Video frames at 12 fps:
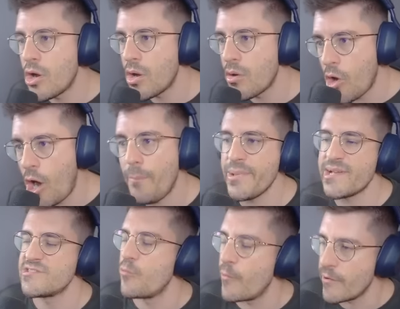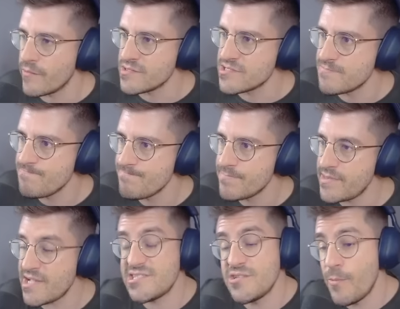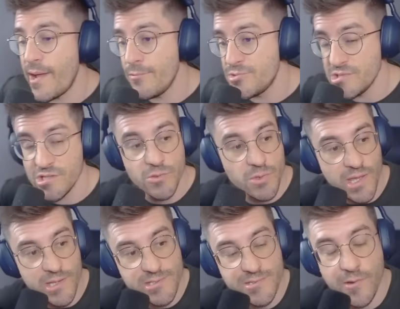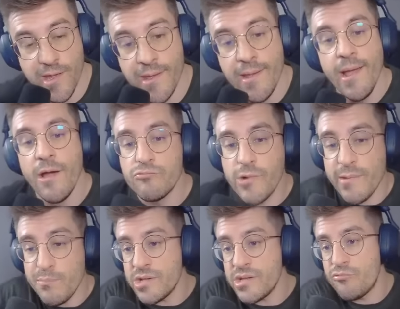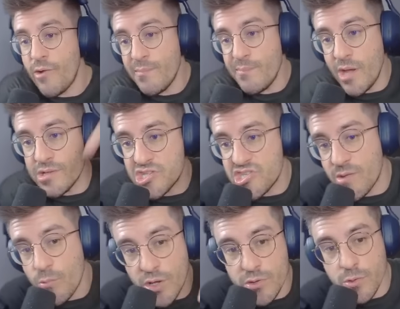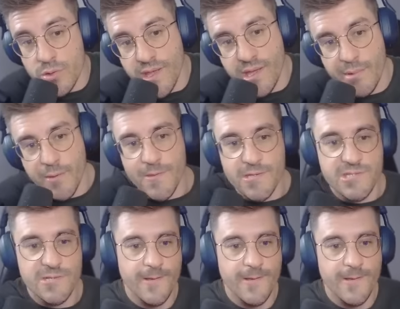complex queries. That's the way I usually do things, okay? Write me on the chat, what do you think about this?